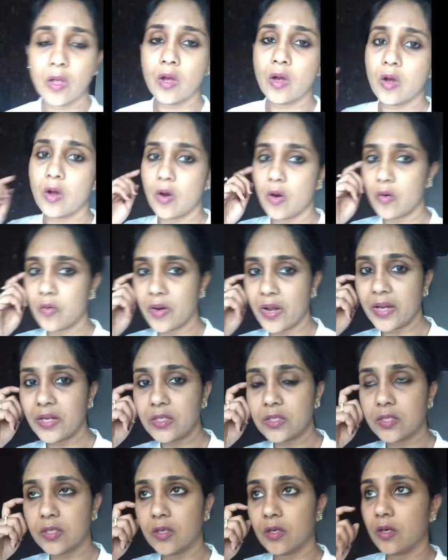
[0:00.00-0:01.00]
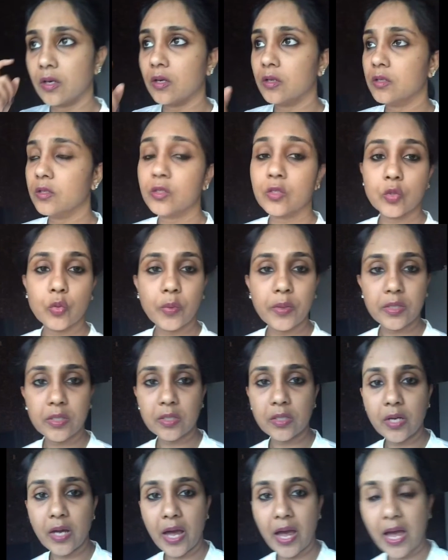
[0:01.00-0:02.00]
Alright, Twitter
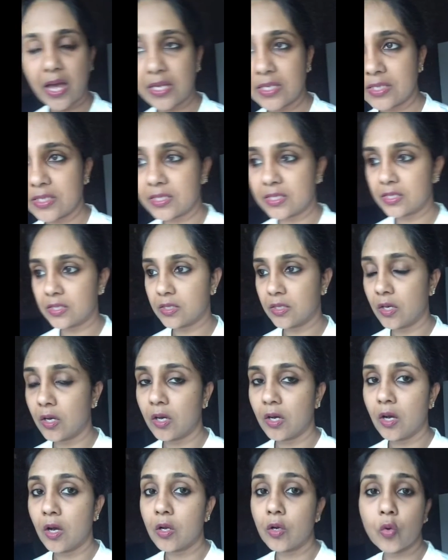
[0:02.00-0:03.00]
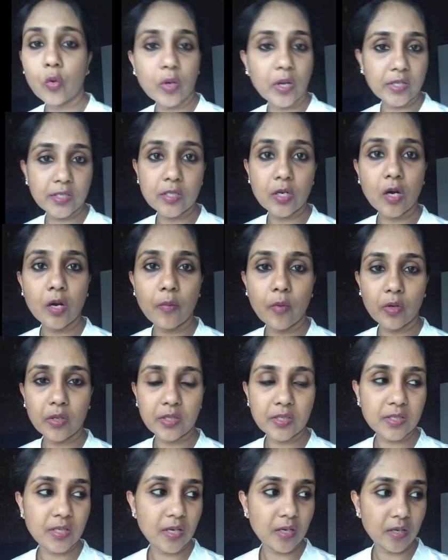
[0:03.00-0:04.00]
has... No, let's talk about
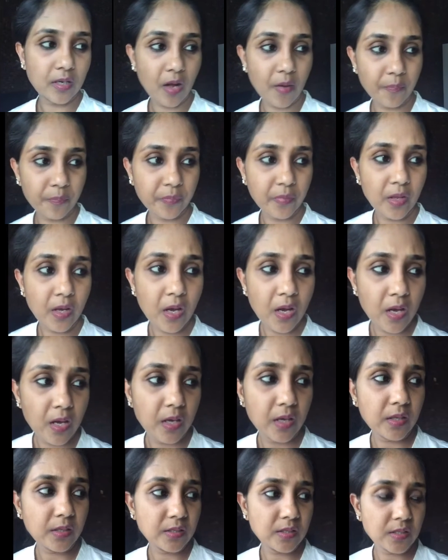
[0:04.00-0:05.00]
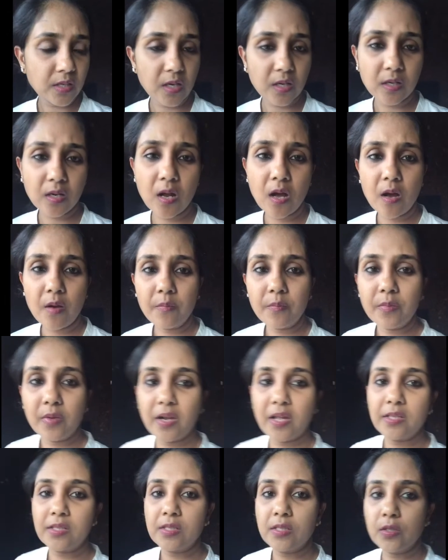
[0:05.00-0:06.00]
Instagram. Instagram
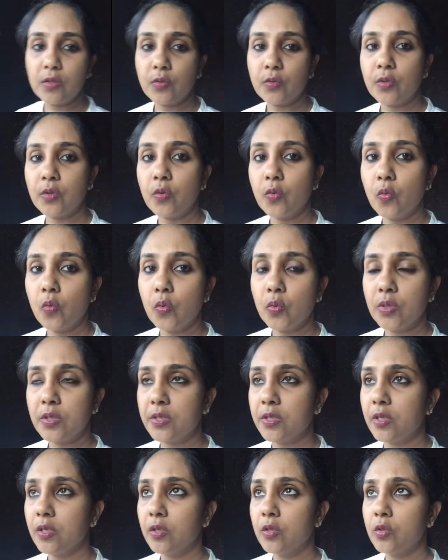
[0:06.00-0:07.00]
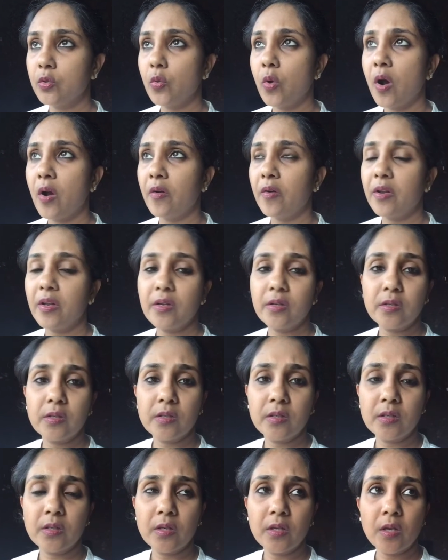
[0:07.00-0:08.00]
lets you use
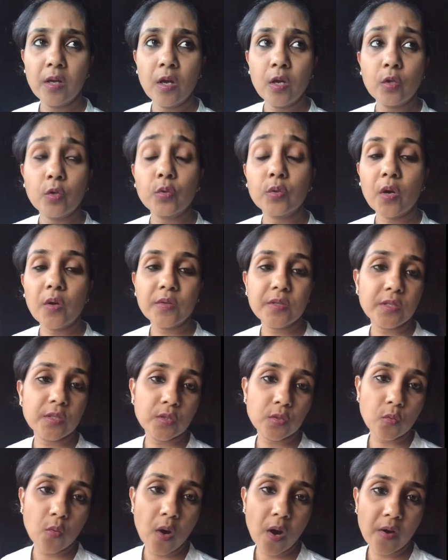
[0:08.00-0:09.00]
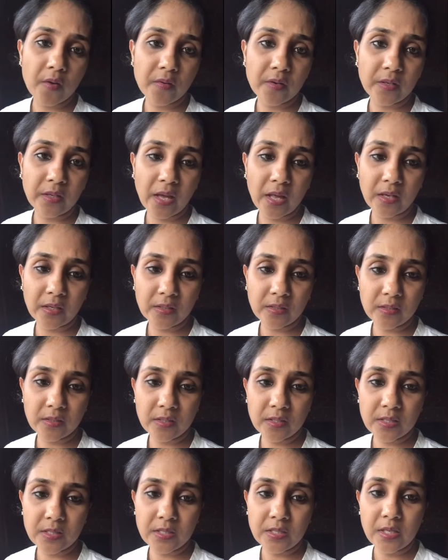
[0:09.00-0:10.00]
2,200
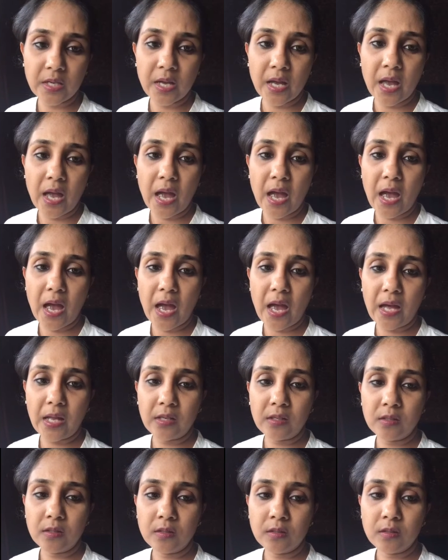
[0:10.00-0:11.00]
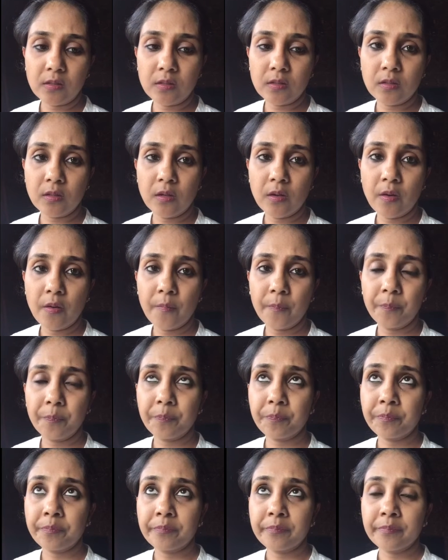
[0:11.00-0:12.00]
characters, and
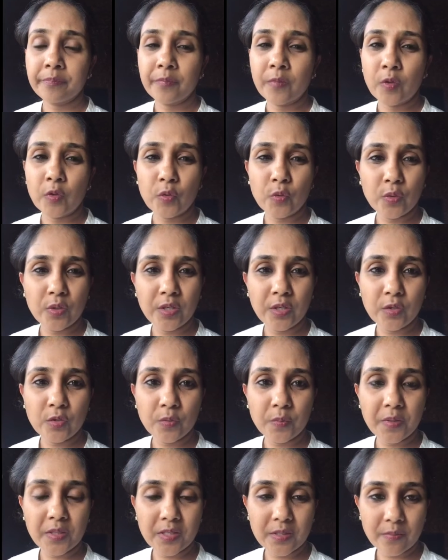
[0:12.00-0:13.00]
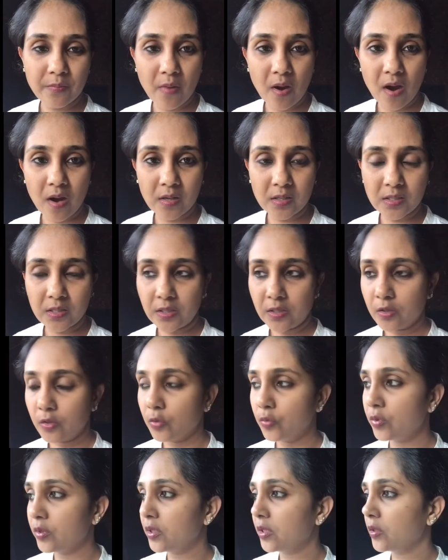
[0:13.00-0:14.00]
you need to be smart.
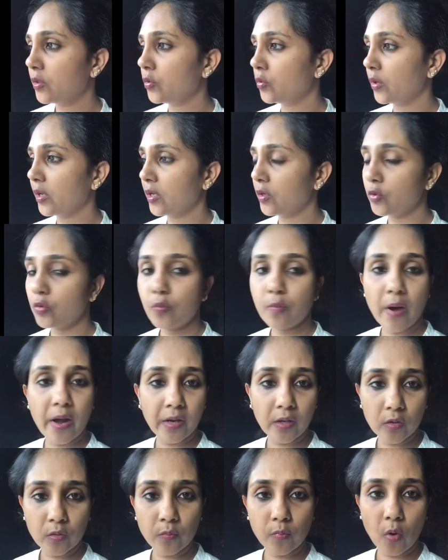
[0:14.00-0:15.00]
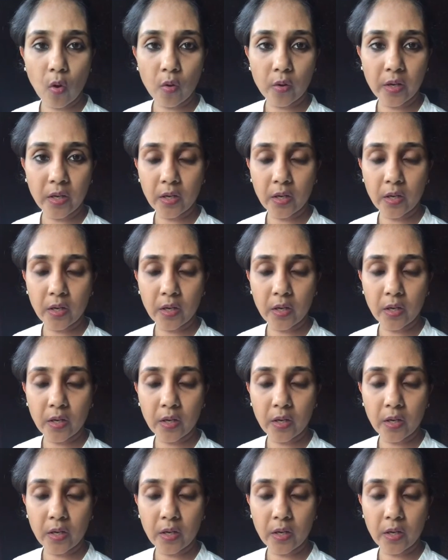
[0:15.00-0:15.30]
You can do microblogging